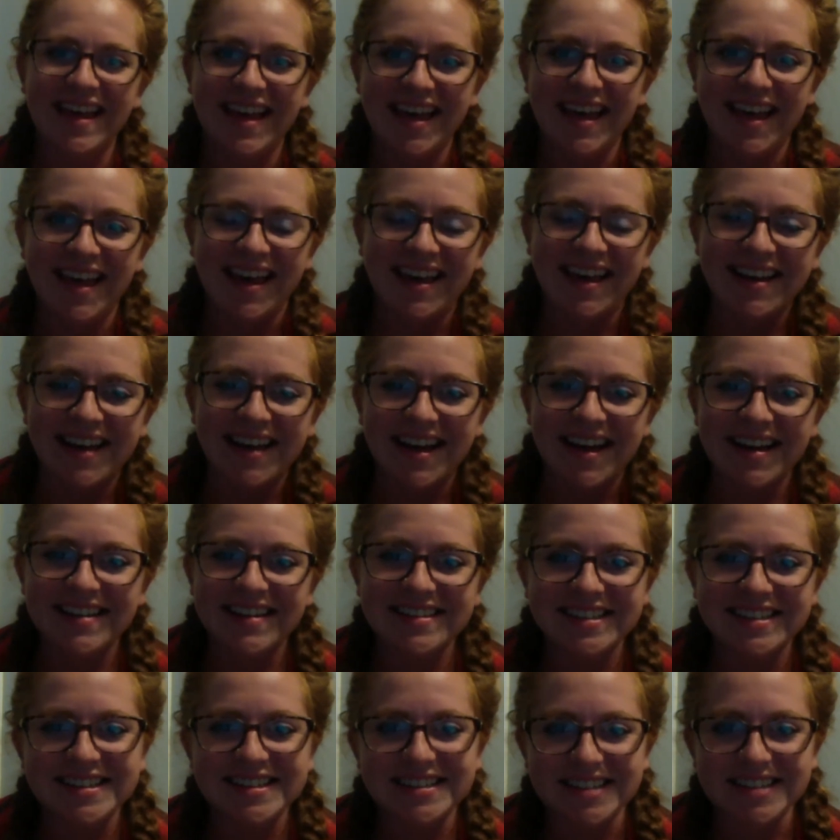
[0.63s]
Hey guys,
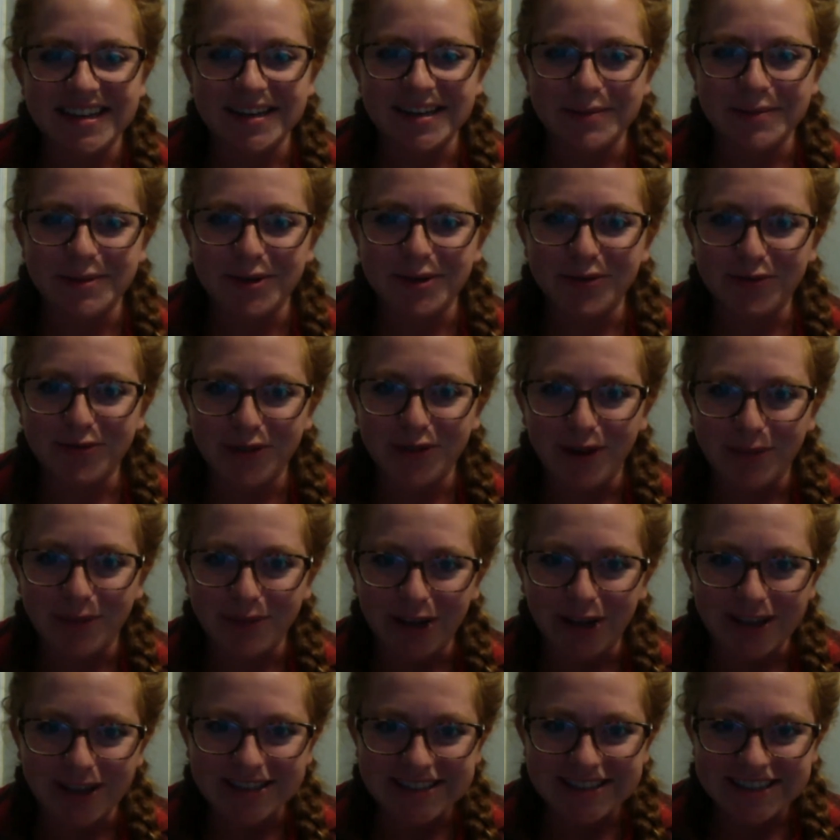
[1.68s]
it's Amber from
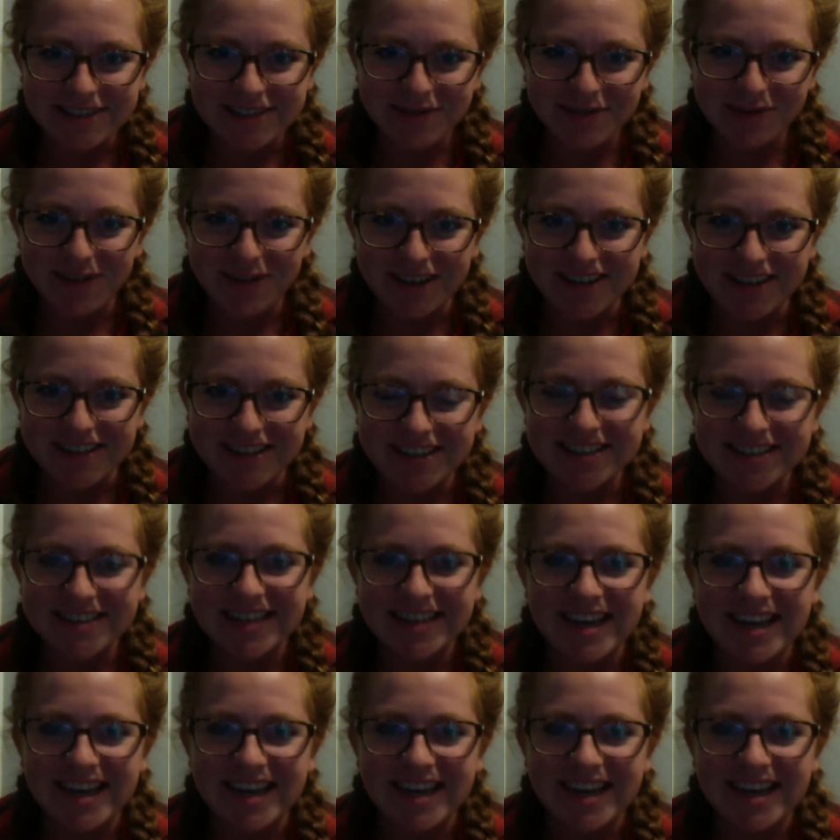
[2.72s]
Lonstein Fitness,